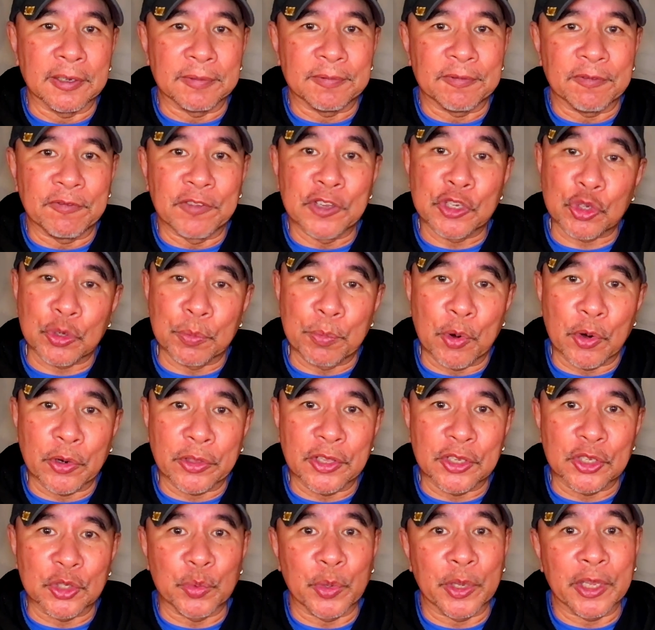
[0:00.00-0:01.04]
fish report
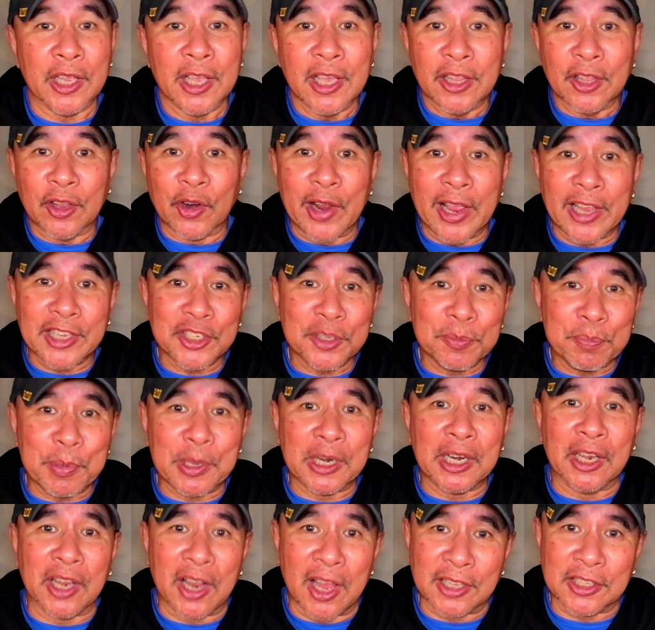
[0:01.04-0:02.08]
this week, there hasn't been
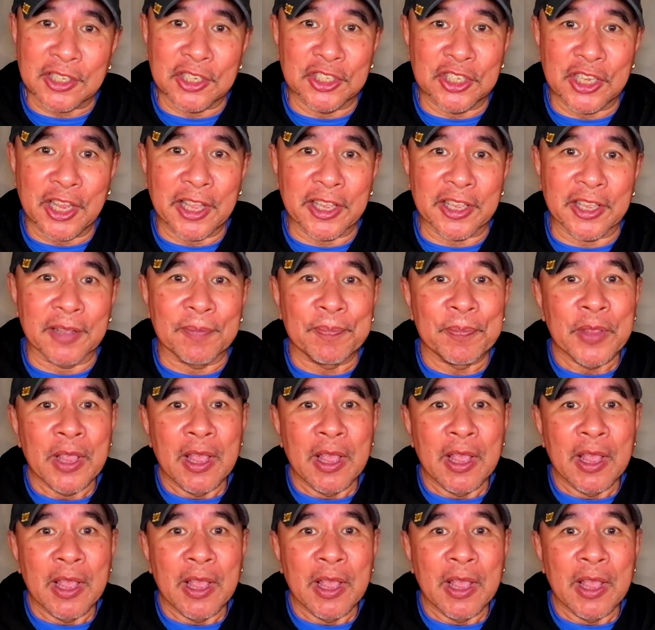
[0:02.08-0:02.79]
a lot to tell you.